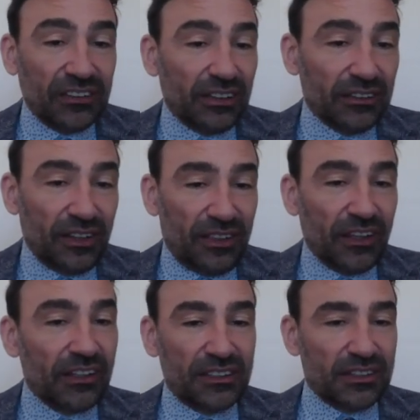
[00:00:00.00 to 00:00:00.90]
things
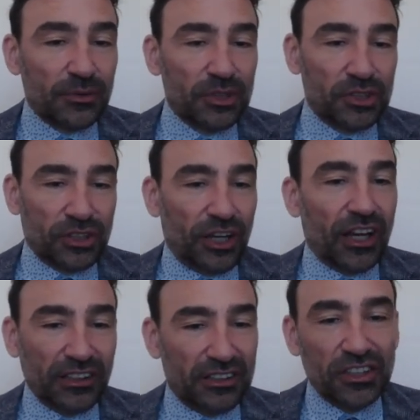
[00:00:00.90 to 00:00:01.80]
which I
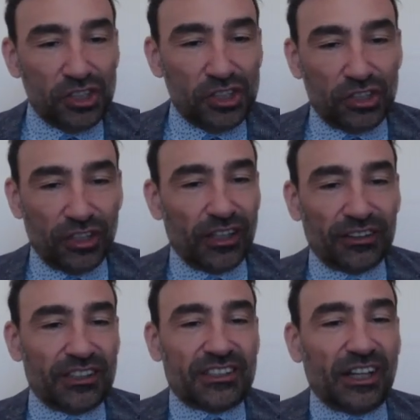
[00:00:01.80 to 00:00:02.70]
teach at the
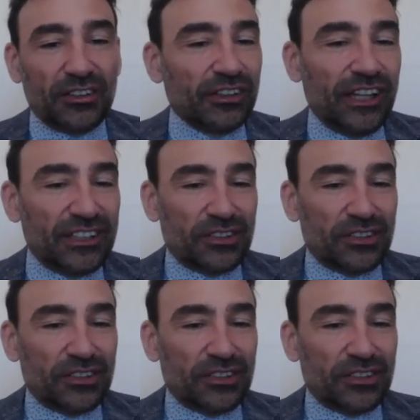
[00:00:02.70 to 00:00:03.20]
second lesson of